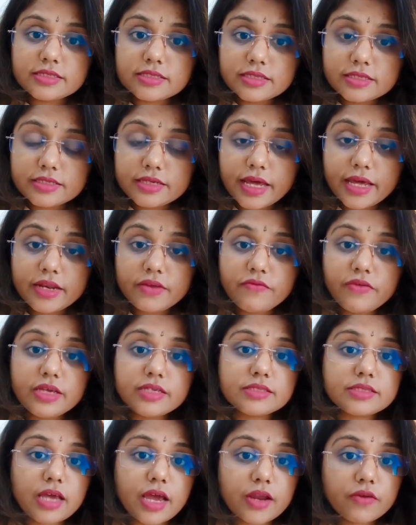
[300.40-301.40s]
weeks, 10
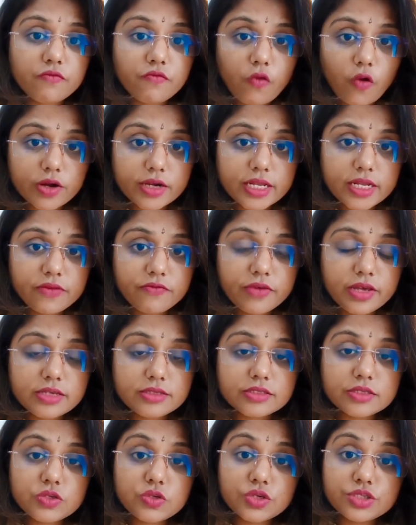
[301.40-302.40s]
weeks and 14
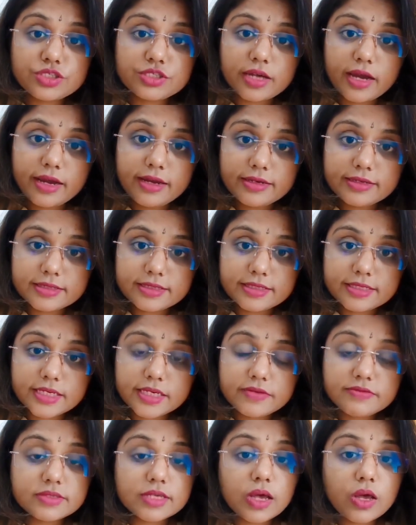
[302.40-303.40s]
weeks, your child
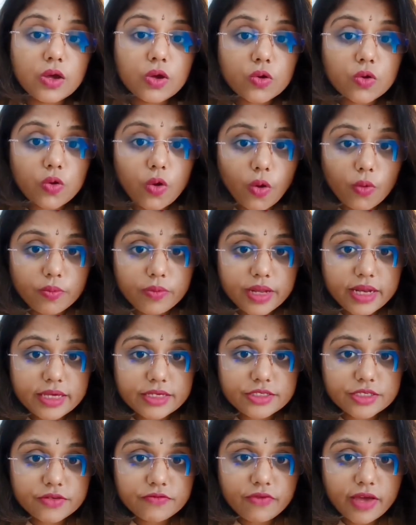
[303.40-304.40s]
receives
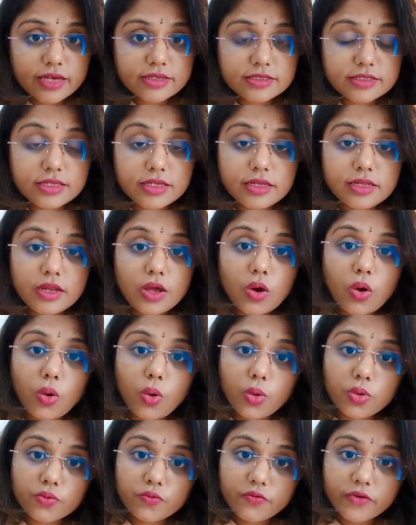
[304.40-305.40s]
combination vaccine
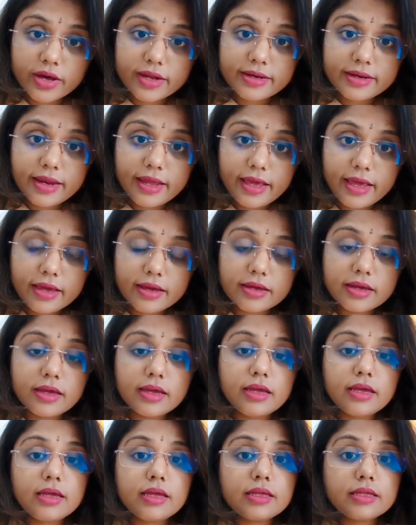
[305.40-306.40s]
on one leg,
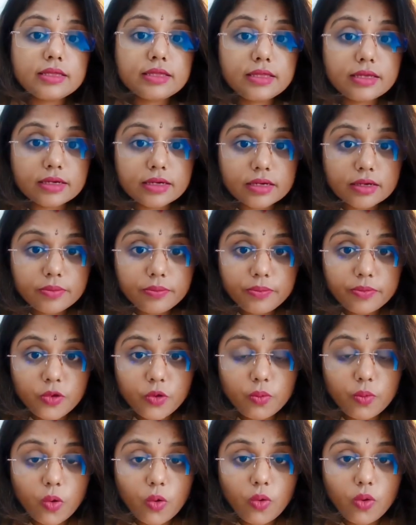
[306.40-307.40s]
the
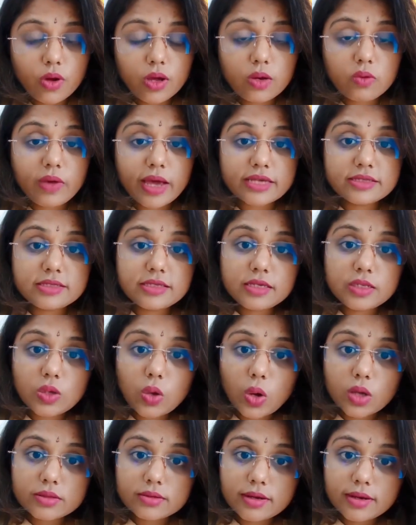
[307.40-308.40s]
pneumococcal
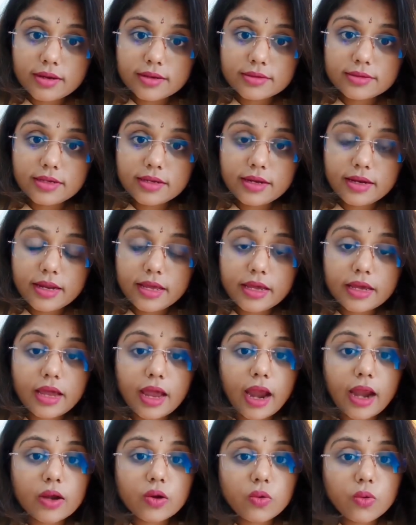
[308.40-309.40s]
vaccine on the other
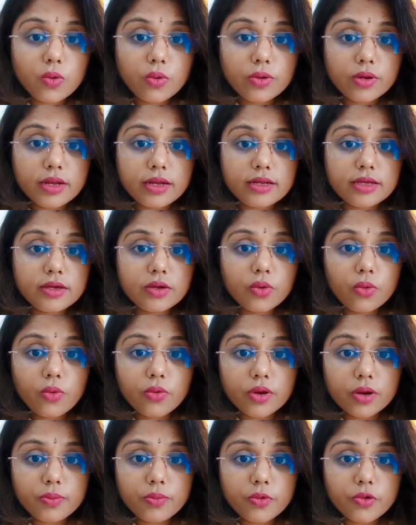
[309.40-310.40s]
leg, and orally
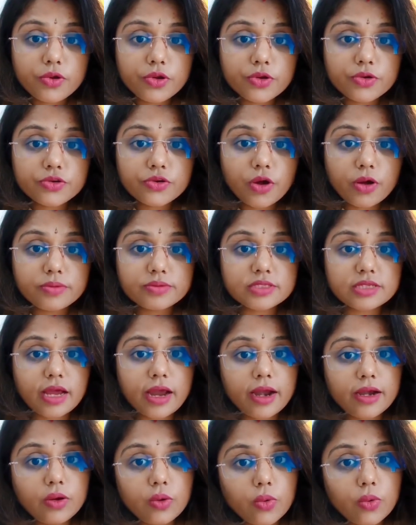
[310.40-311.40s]
oral polio
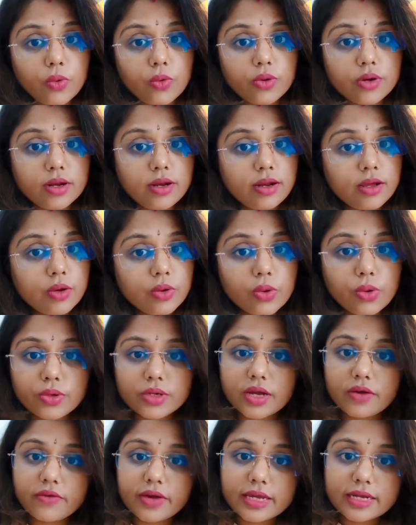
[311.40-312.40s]
drops and oral
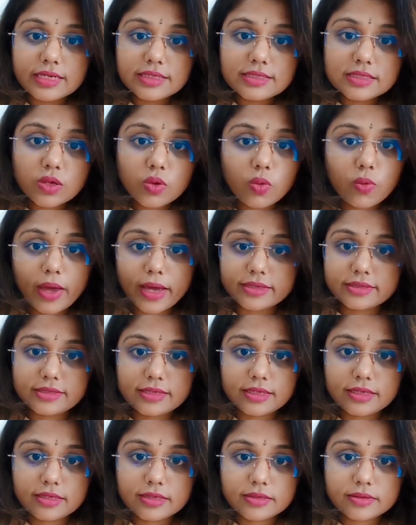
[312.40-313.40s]
rotavirus
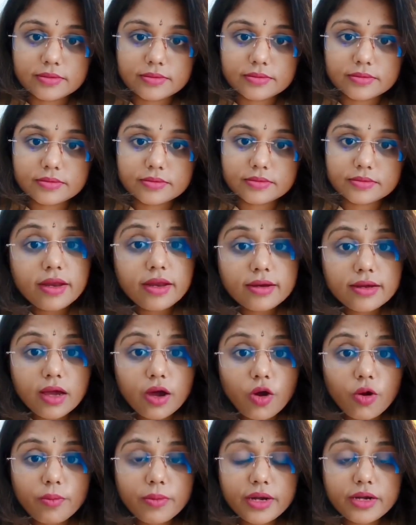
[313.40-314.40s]
vaccine.
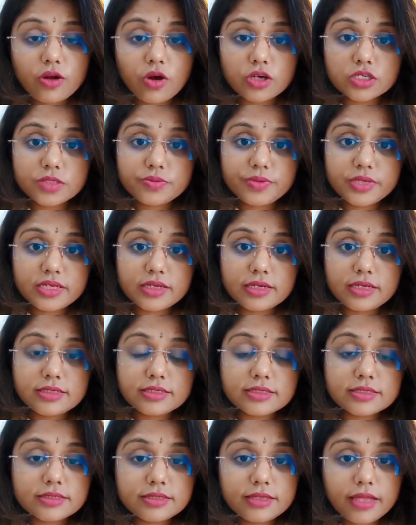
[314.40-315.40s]
In government
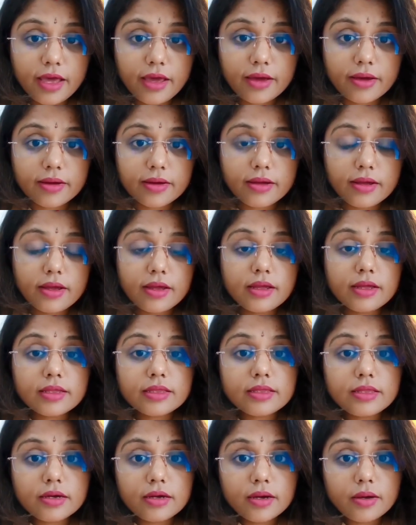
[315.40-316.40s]
hospitals, there
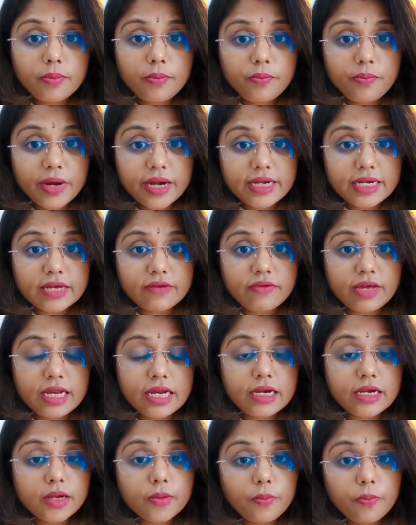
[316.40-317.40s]
the
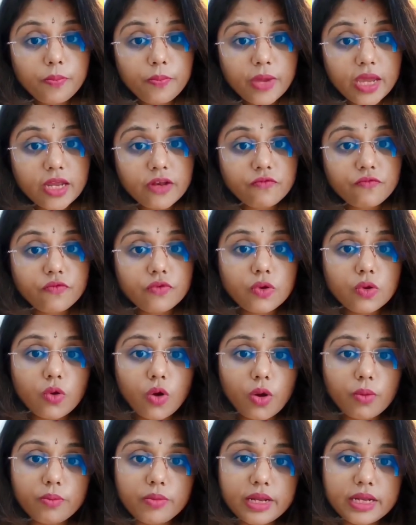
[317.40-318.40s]
pentavalent
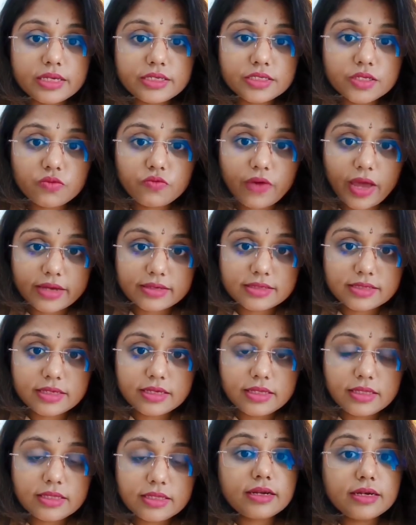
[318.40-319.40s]
painful combination
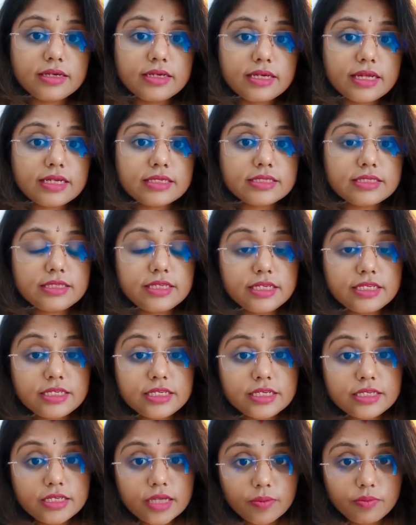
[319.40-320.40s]
vaccine that contains
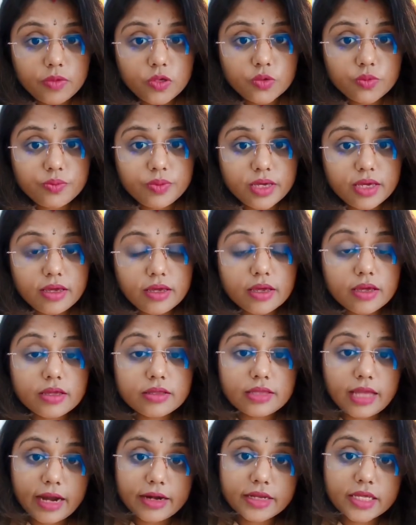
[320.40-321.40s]

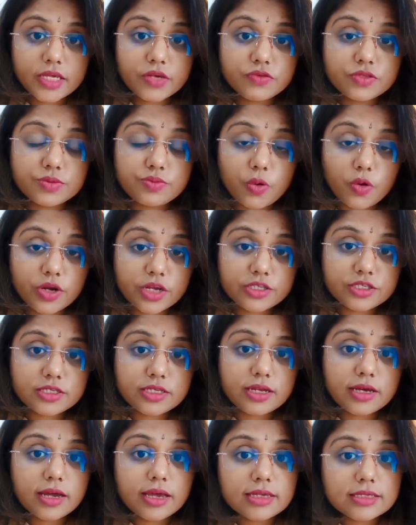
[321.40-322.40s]
DTWP that gives
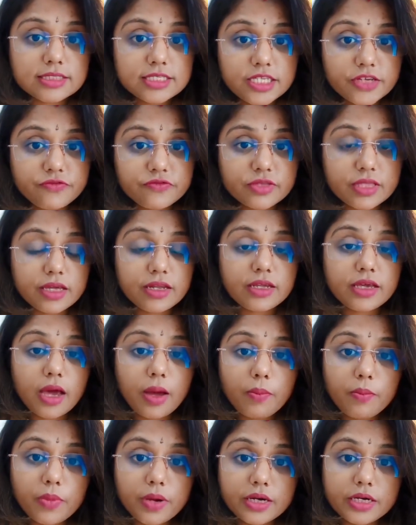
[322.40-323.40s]
protection against
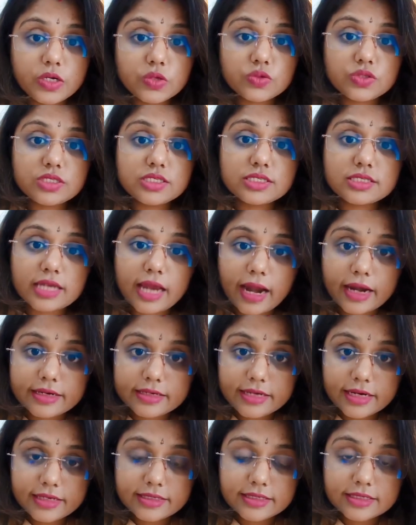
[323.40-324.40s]
diphtheria, pertussis
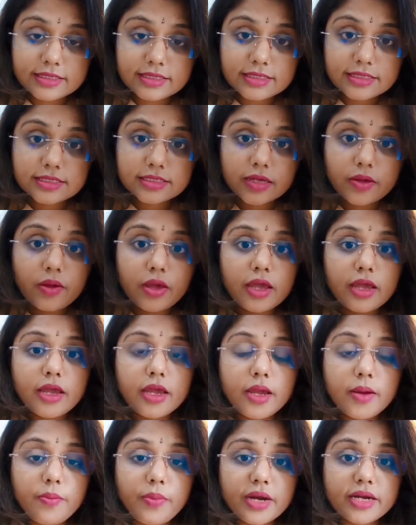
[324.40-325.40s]
and tetanus,
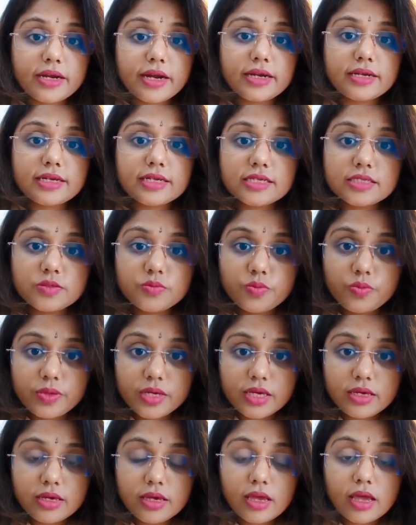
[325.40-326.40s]

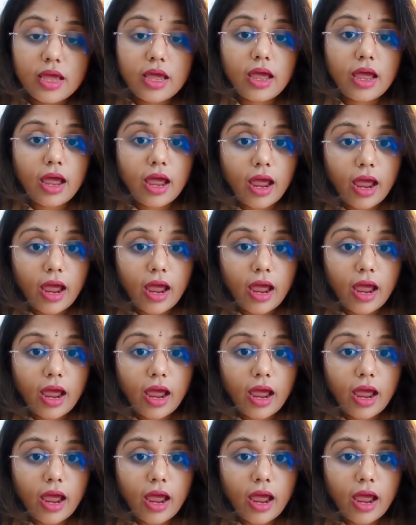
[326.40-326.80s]
hepatitis B